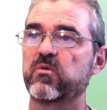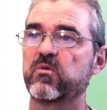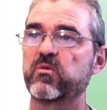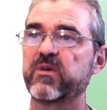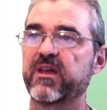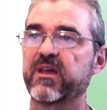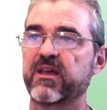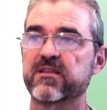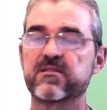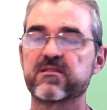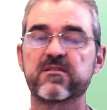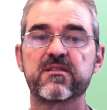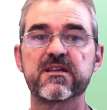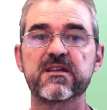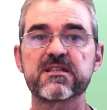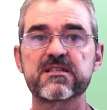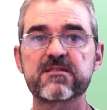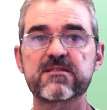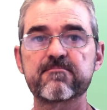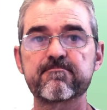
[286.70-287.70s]
we get
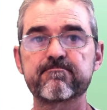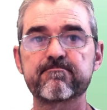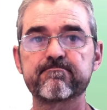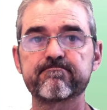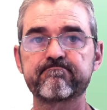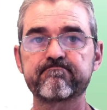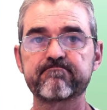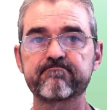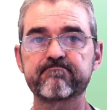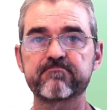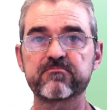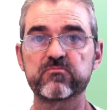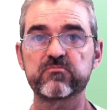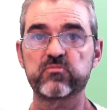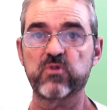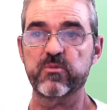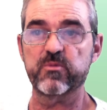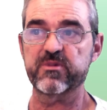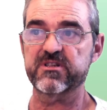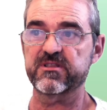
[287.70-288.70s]
this
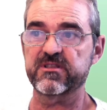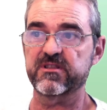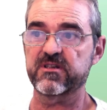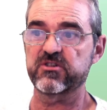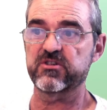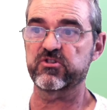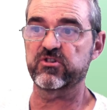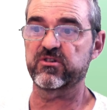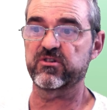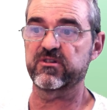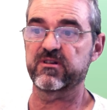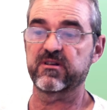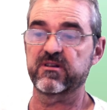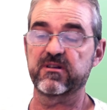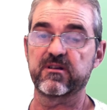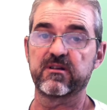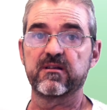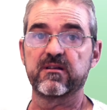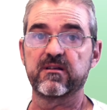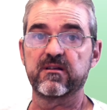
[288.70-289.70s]
representation
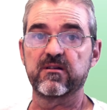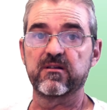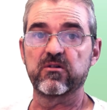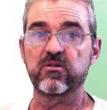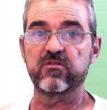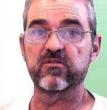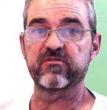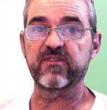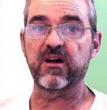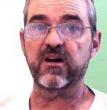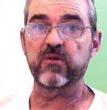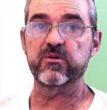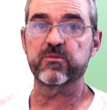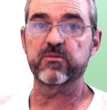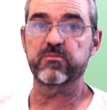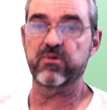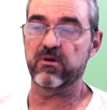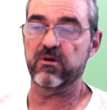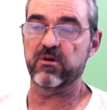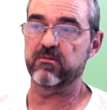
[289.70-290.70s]
of
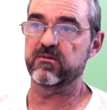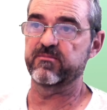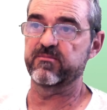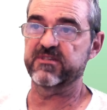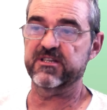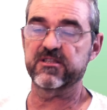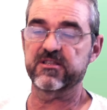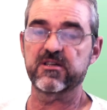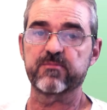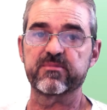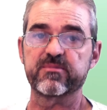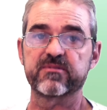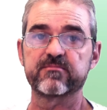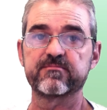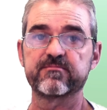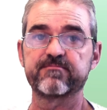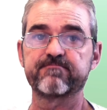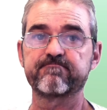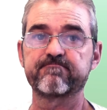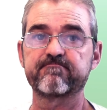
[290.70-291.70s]
our problem setup.
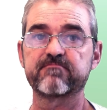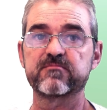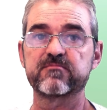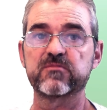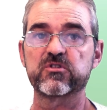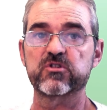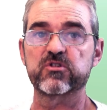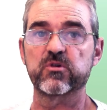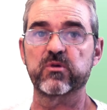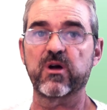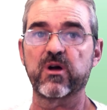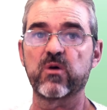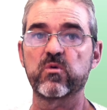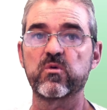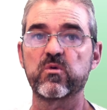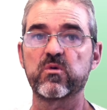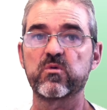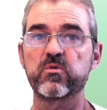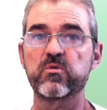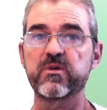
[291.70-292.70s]
So
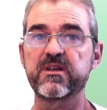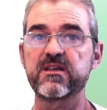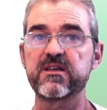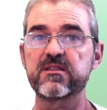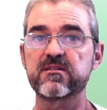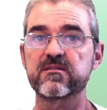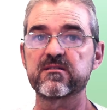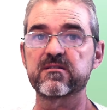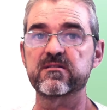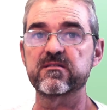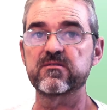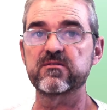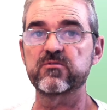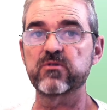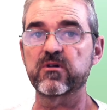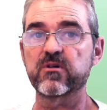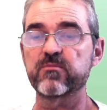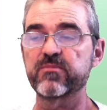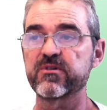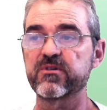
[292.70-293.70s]
now we need
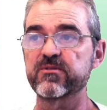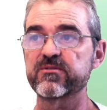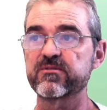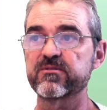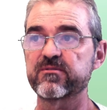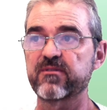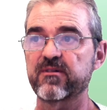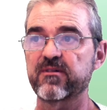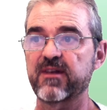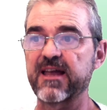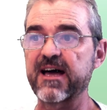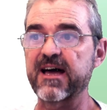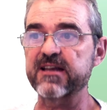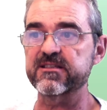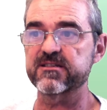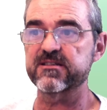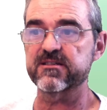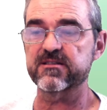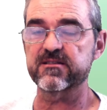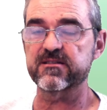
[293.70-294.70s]
to compute the
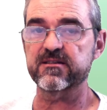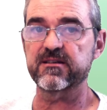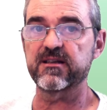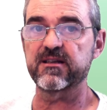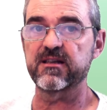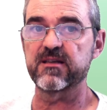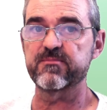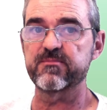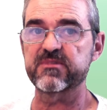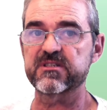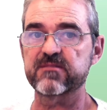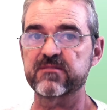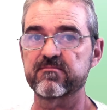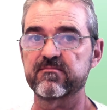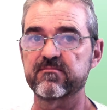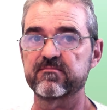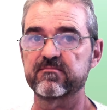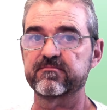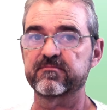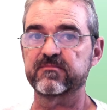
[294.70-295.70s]
largest
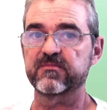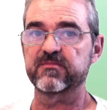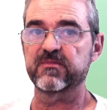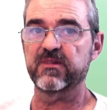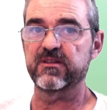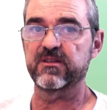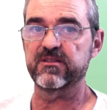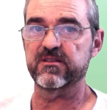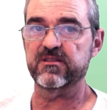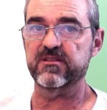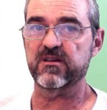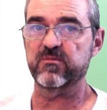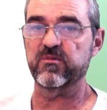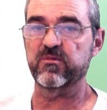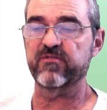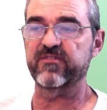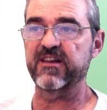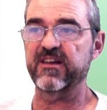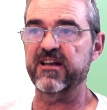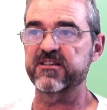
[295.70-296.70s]
ellipse in the term
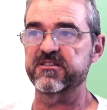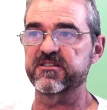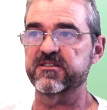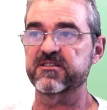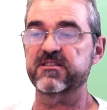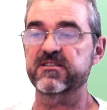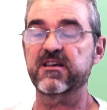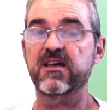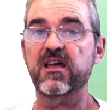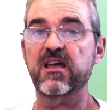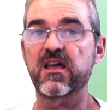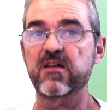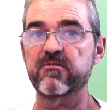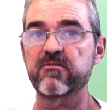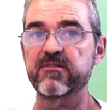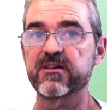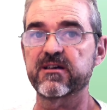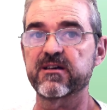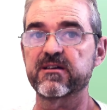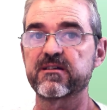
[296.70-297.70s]
of largest
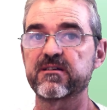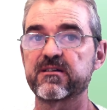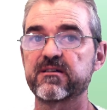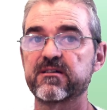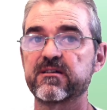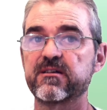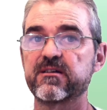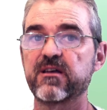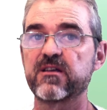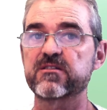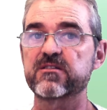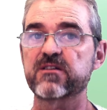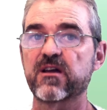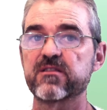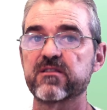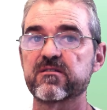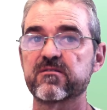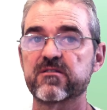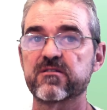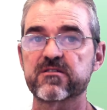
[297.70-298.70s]
area
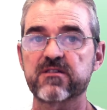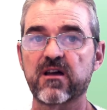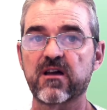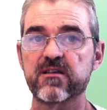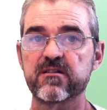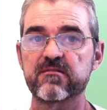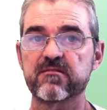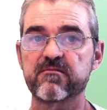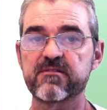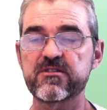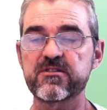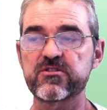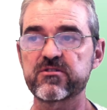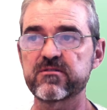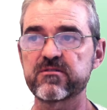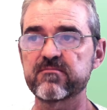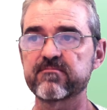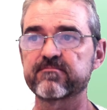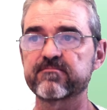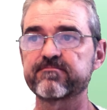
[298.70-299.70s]
inside the cyan
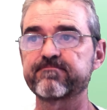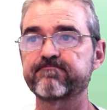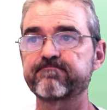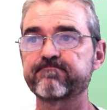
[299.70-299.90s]
region.